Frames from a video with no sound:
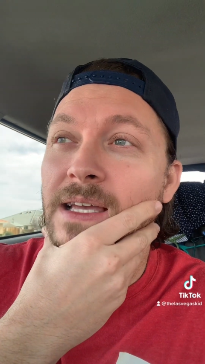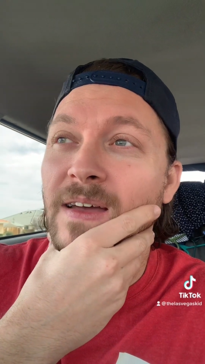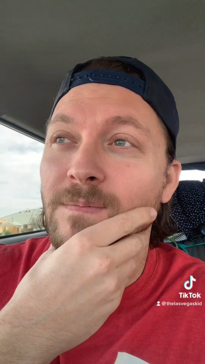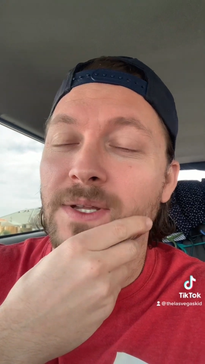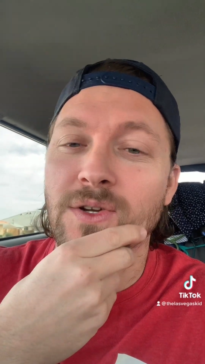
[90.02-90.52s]

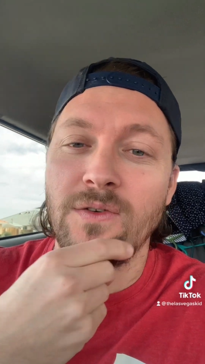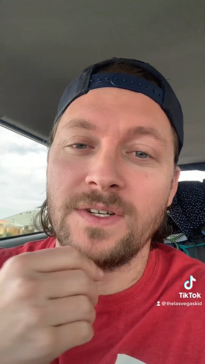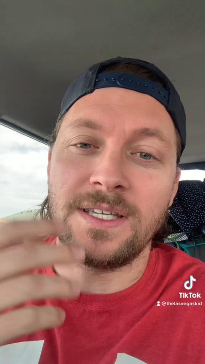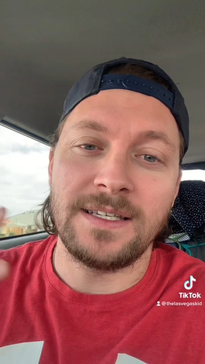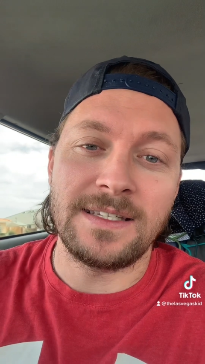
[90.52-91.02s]
I've been
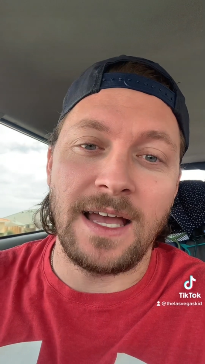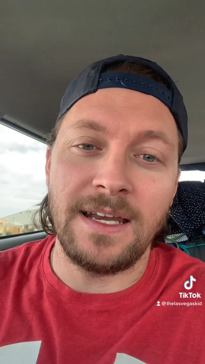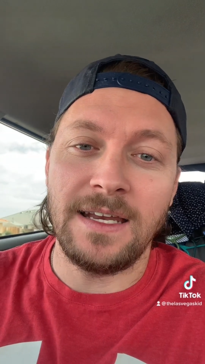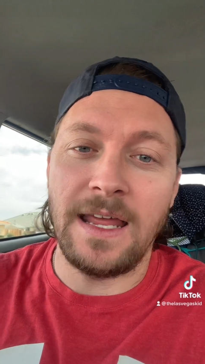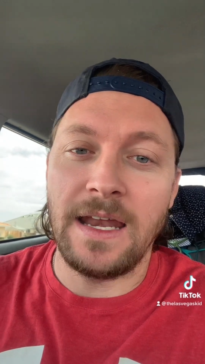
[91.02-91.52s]
nervous,
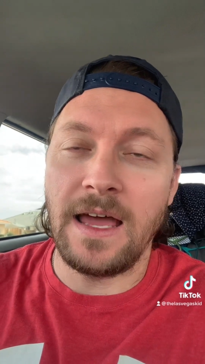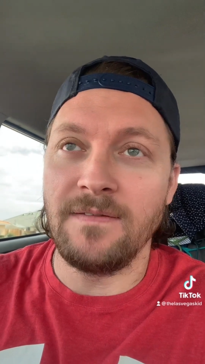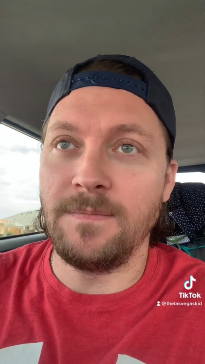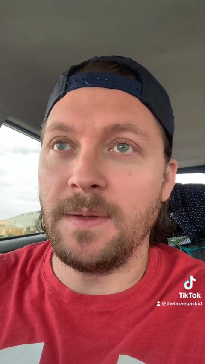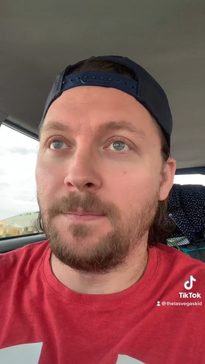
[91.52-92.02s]
excited, and
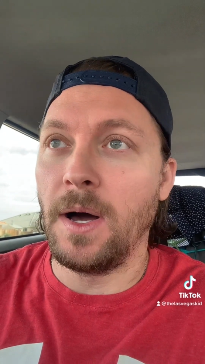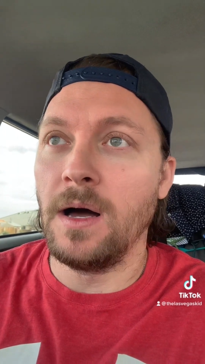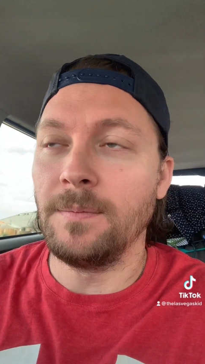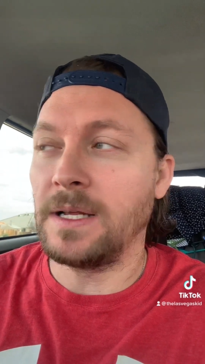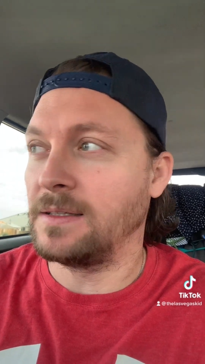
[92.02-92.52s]
I've been
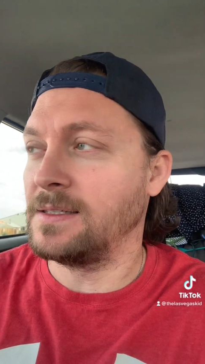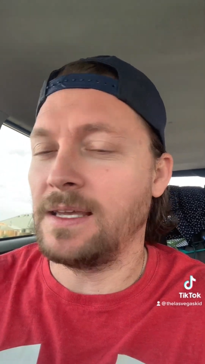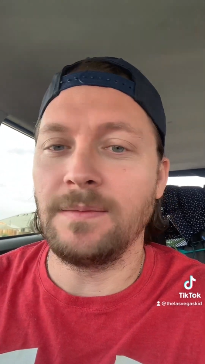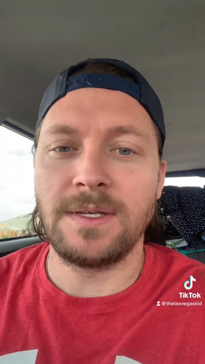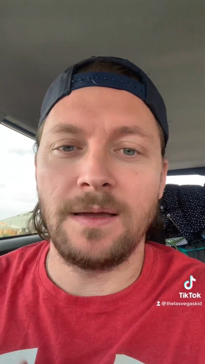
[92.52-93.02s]
pumped at the
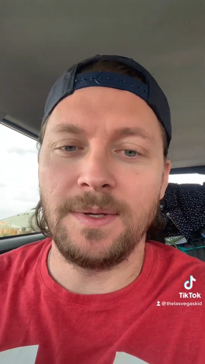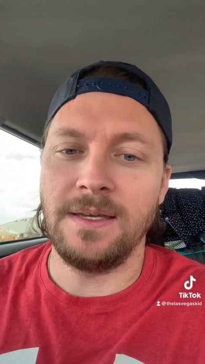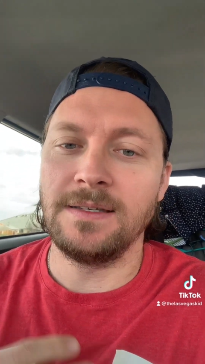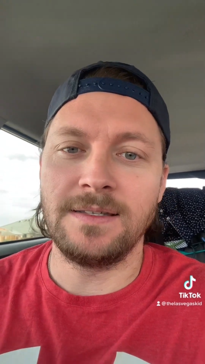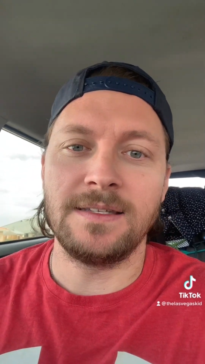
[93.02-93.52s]
same time
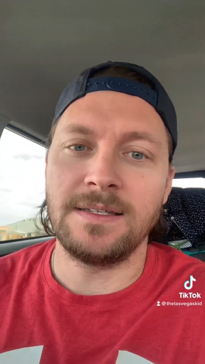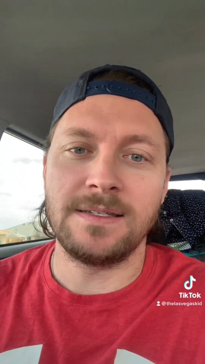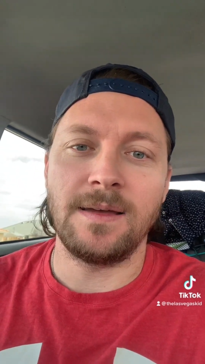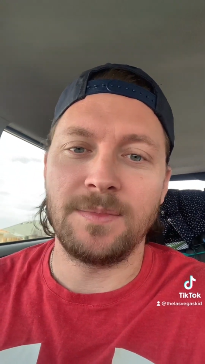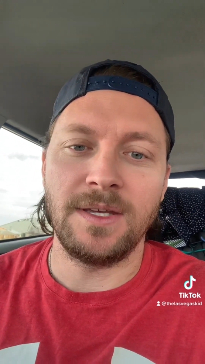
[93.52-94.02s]
because this is
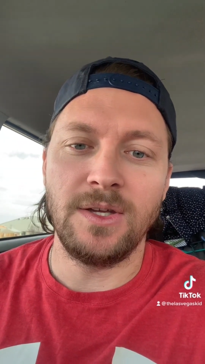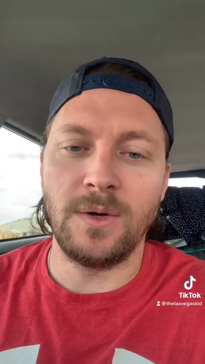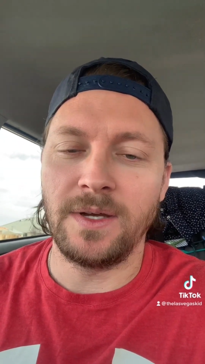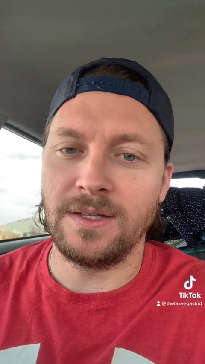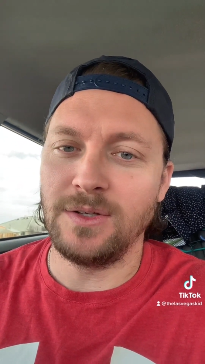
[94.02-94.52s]
something you
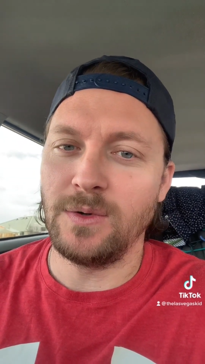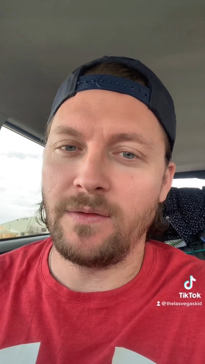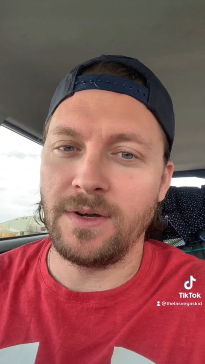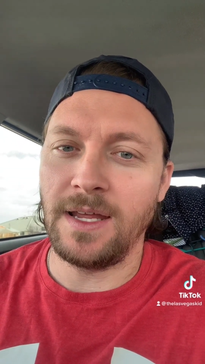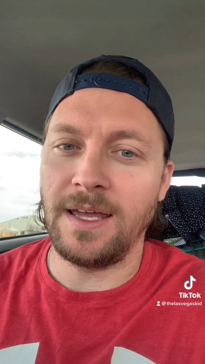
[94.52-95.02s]
don't get to do
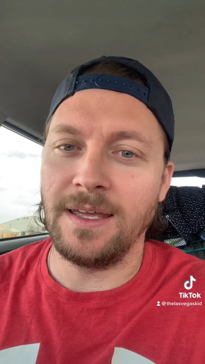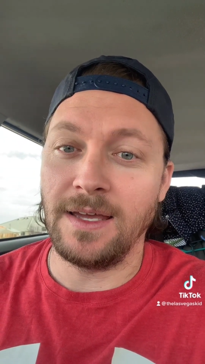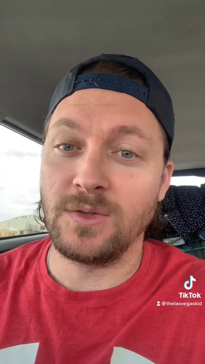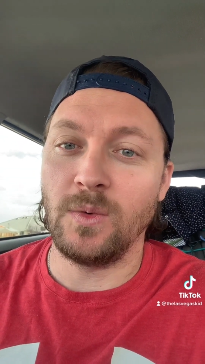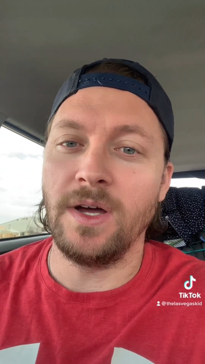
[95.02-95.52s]
every day. And
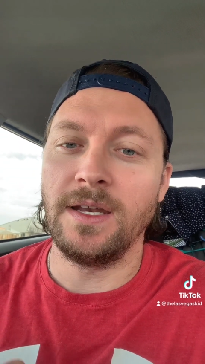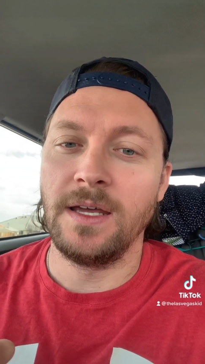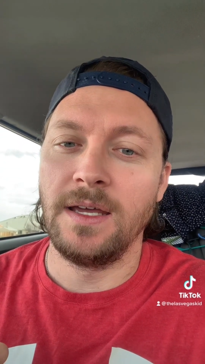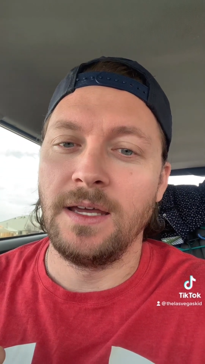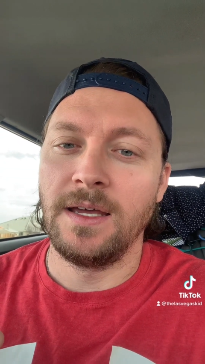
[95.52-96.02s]
guess what?
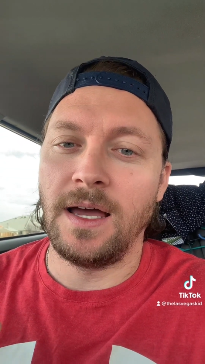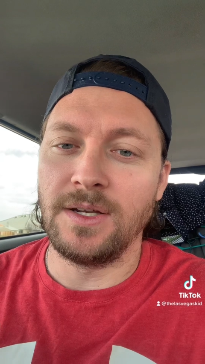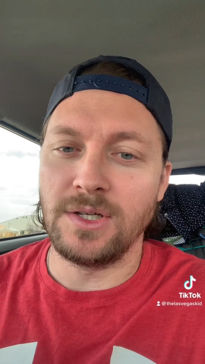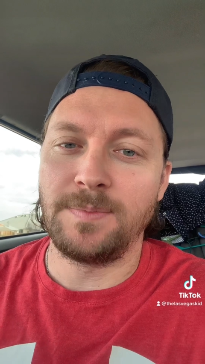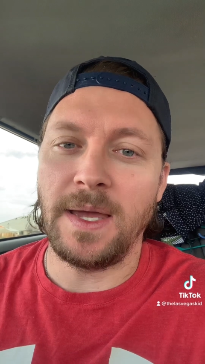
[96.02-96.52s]
I
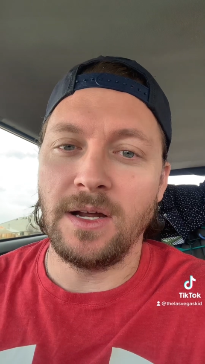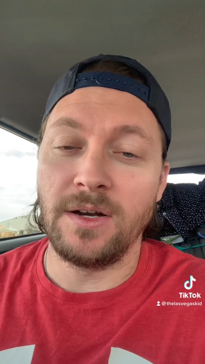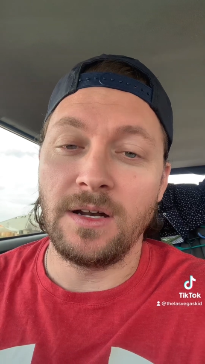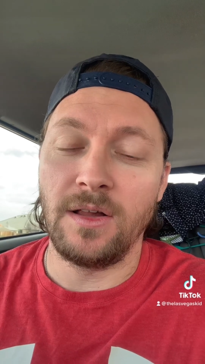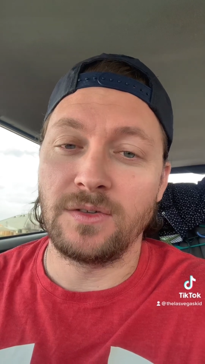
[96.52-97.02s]
just paid
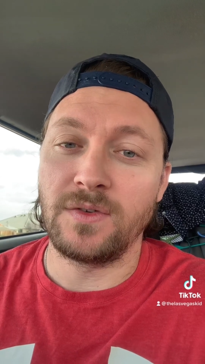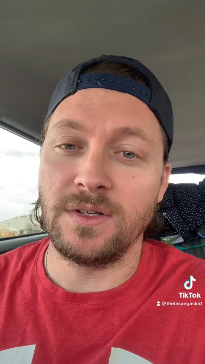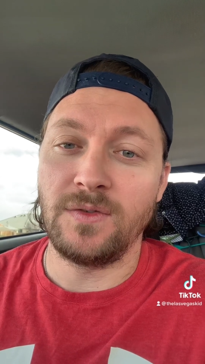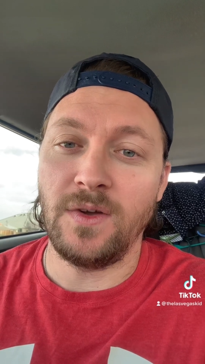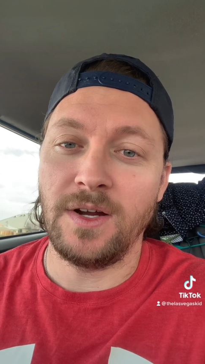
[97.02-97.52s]
$100 for
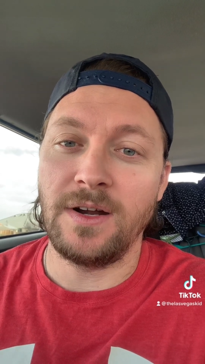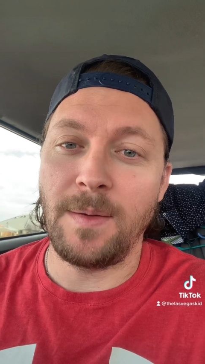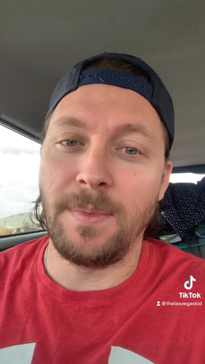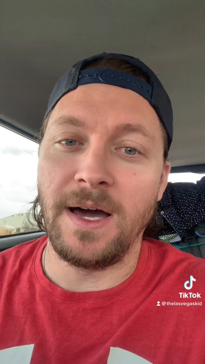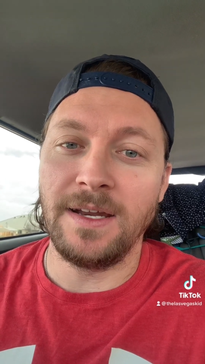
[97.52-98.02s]
this figure and I
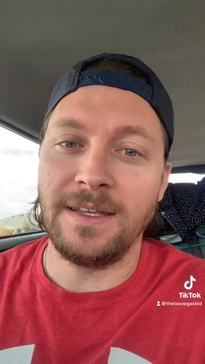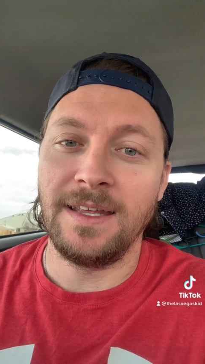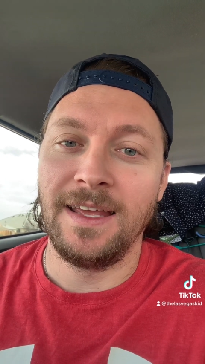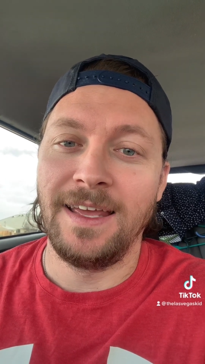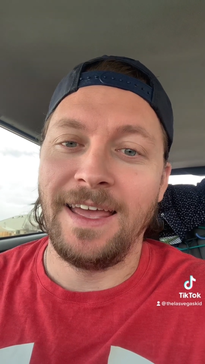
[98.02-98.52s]
bought it,
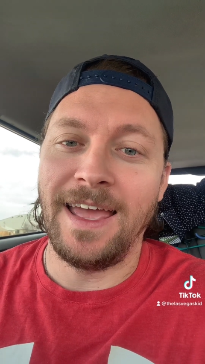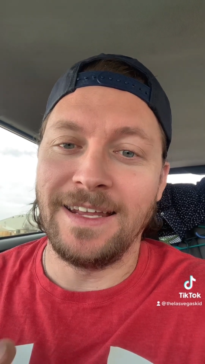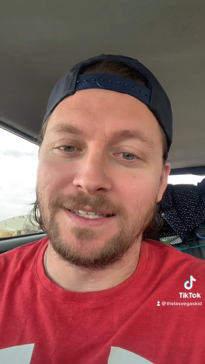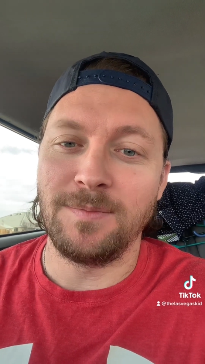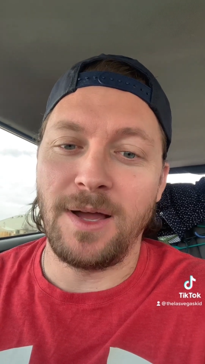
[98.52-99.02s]
and
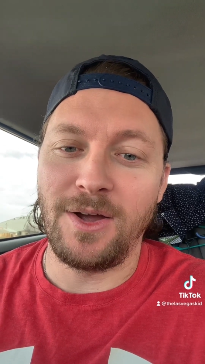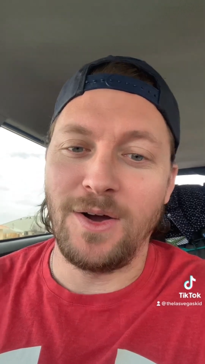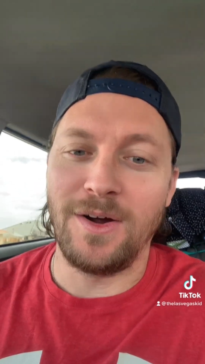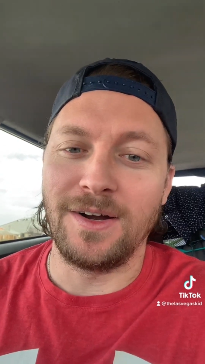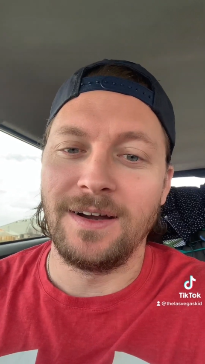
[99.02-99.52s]
it's in my
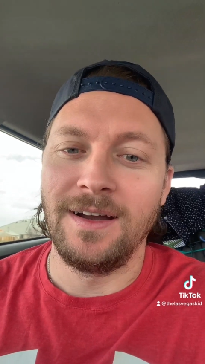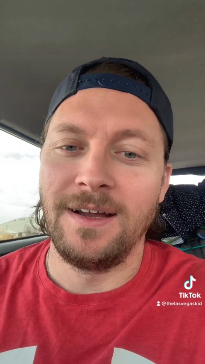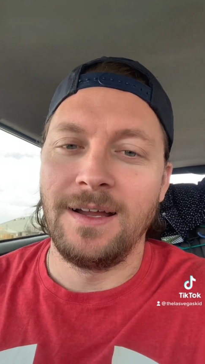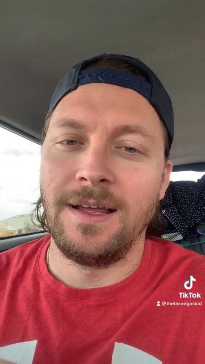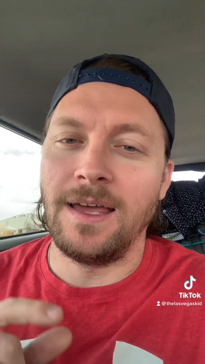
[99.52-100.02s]
car.
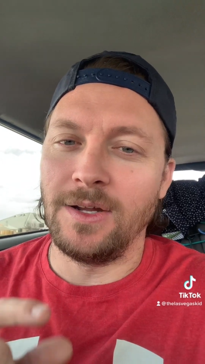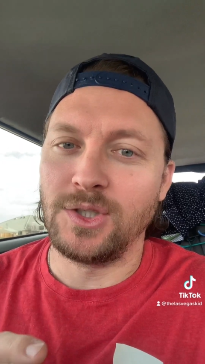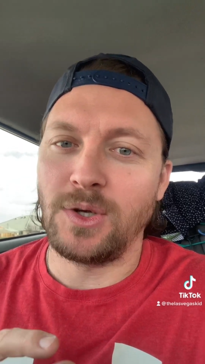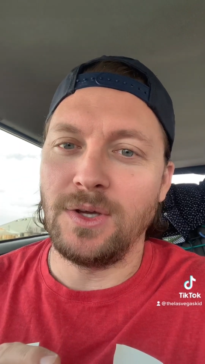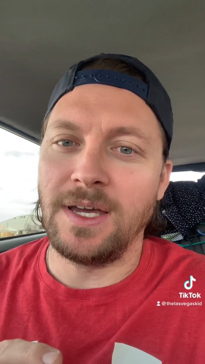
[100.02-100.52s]
And I'll
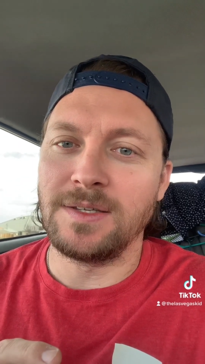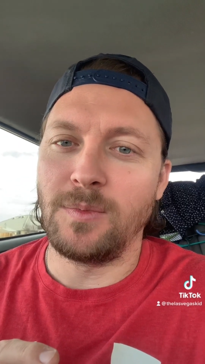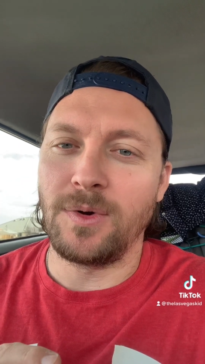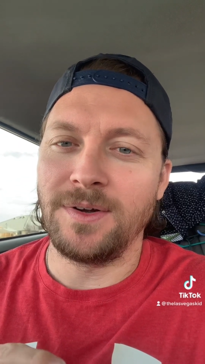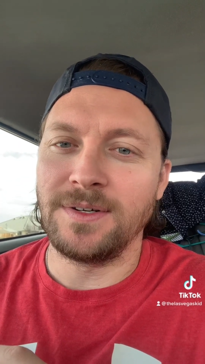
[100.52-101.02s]
show you guys
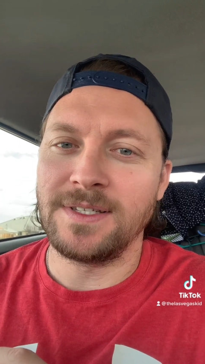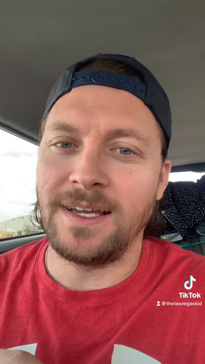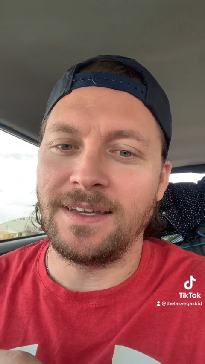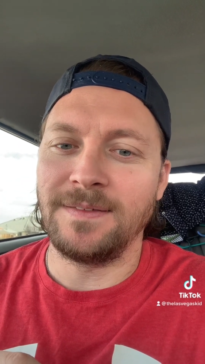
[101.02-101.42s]
more here in a second.